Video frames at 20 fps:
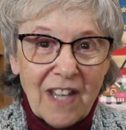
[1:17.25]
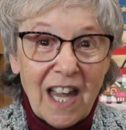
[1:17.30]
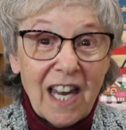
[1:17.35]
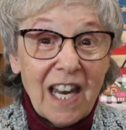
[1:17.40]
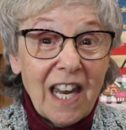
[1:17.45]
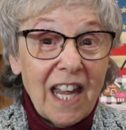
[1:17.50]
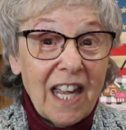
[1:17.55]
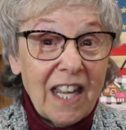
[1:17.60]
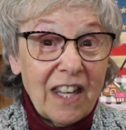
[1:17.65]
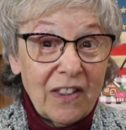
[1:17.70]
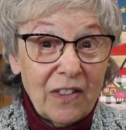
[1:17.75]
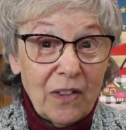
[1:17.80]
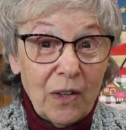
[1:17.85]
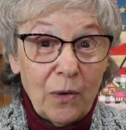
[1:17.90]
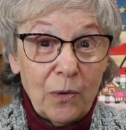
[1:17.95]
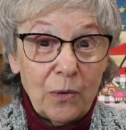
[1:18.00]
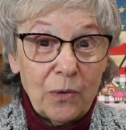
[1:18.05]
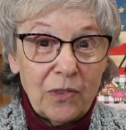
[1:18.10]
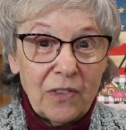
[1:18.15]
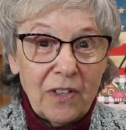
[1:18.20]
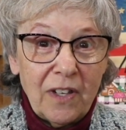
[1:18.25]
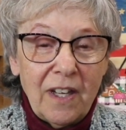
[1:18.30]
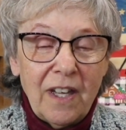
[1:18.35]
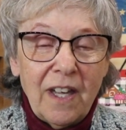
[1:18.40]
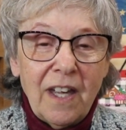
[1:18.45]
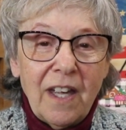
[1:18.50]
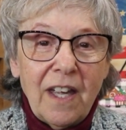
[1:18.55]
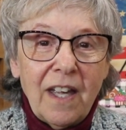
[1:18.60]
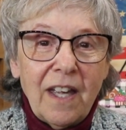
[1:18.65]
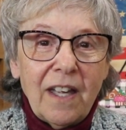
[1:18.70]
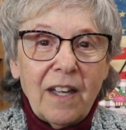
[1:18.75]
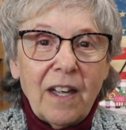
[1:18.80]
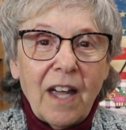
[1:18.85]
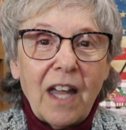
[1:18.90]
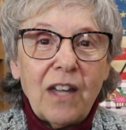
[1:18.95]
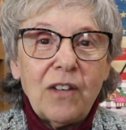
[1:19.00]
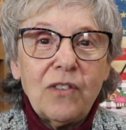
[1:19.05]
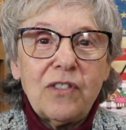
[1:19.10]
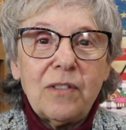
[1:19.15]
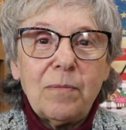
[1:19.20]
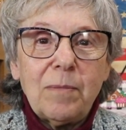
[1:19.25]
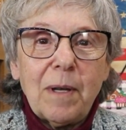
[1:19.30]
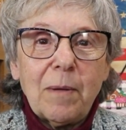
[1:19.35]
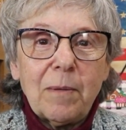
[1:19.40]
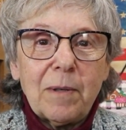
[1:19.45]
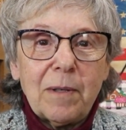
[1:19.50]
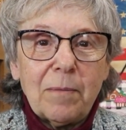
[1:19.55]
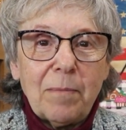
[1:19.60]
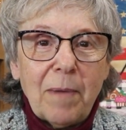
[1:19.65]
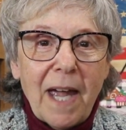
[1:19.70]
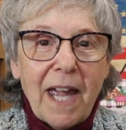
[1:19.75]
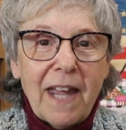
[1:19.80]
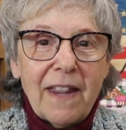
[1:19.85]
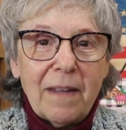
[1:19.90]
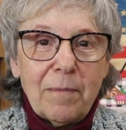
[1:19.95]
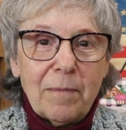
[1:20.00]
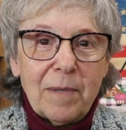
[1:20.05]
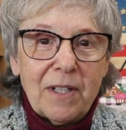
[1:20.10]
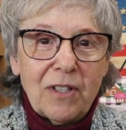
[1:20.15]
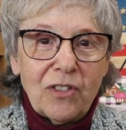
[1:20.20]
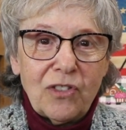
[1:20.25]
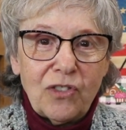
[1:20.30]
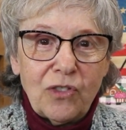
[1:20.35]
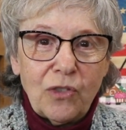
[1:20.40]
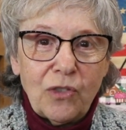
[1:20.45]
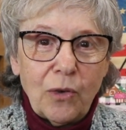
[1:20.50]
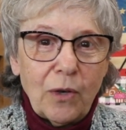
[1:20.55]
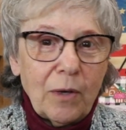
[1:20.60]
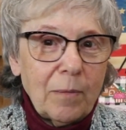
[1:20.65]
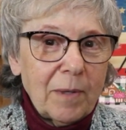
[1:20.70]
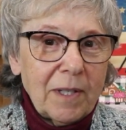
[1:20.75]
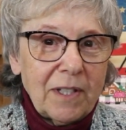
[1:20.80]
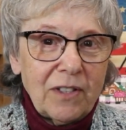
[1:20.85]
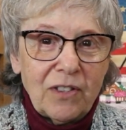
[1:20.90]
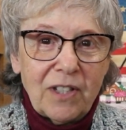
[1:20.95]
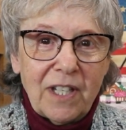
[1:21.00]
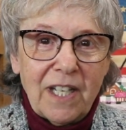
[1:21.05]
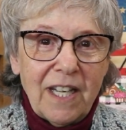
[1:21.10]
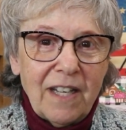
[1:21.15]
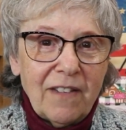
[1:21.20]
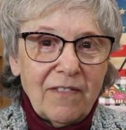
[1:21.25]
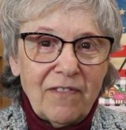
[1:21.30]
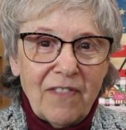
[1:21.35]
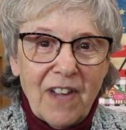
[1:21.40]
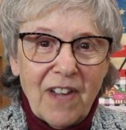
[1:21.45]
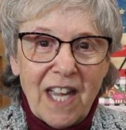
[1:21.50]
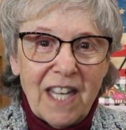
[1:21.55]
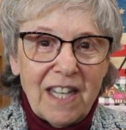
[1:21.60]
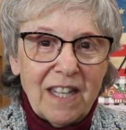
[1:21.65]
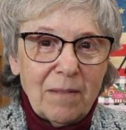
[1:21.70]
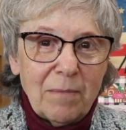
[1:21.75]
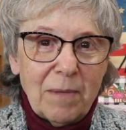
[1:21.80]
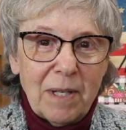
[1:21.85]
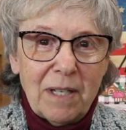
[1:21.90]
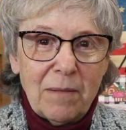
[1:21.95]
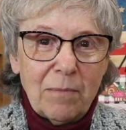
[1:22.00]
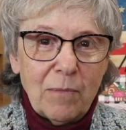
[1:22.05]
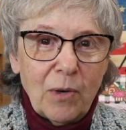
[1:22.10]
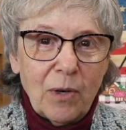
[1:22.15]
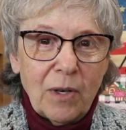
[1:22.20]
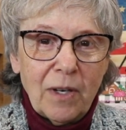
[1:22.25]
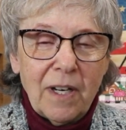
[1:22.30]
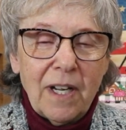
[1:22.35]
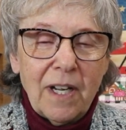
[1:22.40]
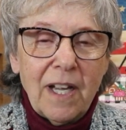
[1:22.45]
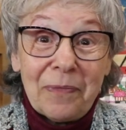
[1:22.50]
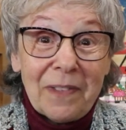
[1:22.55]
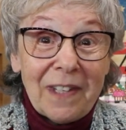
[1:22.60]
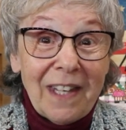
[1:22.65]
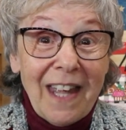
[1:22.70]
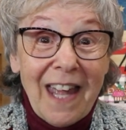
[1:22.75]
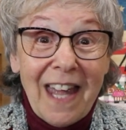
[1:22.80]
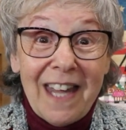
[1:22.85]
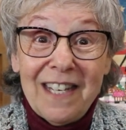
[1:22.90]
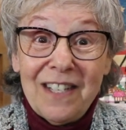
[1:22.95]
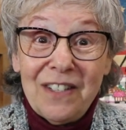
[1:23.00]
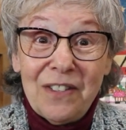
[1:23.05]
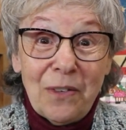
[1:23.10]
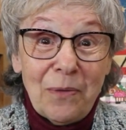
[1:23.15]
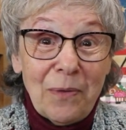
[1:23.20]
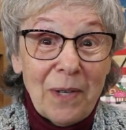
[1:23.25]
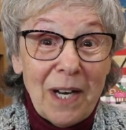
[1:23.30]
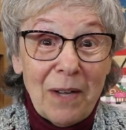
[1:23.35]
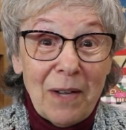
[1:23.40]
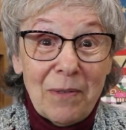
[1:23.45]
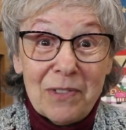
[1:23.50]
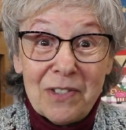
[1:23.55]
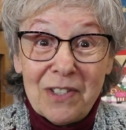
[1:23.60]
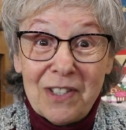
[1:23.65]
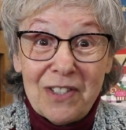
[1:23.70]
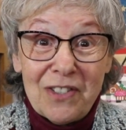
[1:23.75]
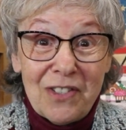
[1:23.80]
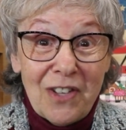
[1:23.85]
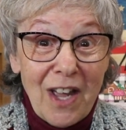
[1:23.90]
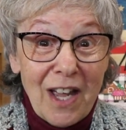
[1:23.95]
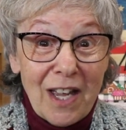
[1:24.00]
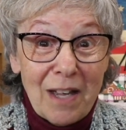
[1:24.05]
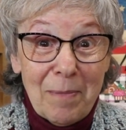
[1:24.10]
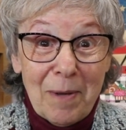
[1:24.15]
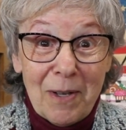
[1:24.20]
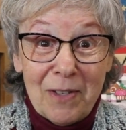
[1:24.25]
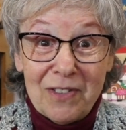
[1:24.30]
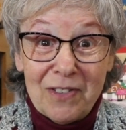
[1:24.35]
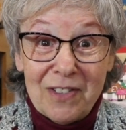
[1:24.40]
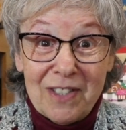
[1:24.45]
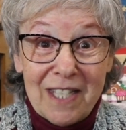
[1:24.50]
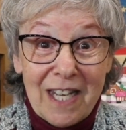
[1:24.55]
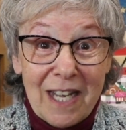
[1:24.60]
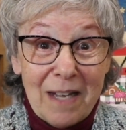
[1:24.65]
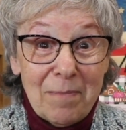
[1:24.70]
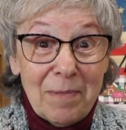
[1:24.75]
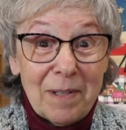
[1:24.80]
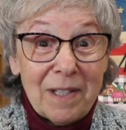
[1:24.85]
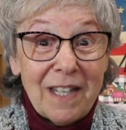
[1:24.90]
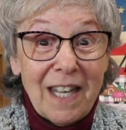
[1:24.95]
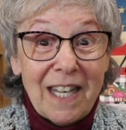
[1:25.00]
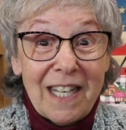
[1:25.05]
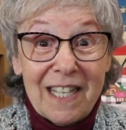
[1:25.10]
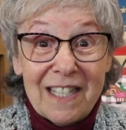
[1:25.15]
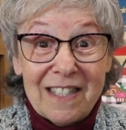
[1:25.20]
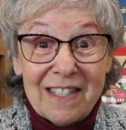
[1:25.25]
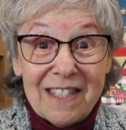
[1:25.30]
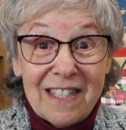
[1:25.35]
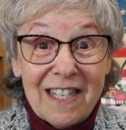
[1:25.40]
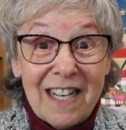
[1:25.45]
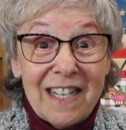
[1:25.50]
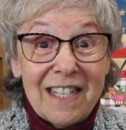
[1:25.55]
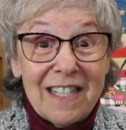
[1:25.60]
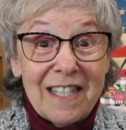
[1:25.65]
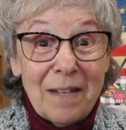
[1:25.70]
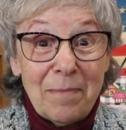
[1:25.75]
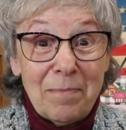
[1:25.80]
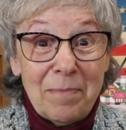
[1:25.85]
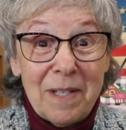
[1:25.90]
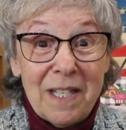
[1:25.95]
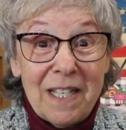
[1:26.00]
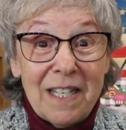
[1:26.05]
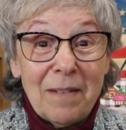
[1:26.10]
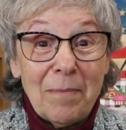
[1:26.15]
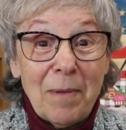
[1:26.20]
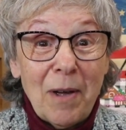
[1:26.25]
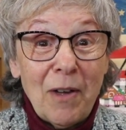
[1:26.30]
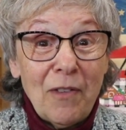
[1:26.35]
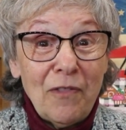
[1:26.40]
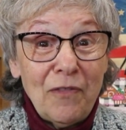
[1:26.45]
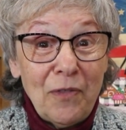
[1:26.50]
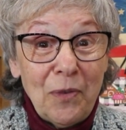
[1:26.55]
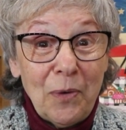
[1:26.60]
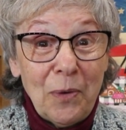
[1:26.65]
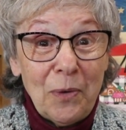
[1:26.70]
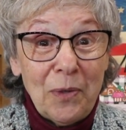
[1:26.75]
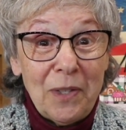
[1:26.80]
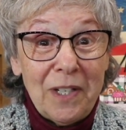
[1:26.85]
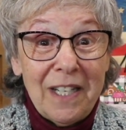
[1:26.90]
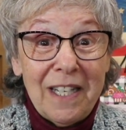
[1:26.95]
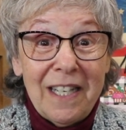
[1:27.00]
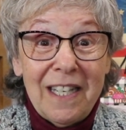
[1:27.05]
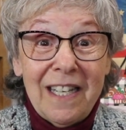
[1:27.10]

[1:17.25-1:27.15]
I like those. I used to be able to buy them in the store, but you can't find them anymore. I didn't know what I was going to talk about today, but I guess it ended up being about food.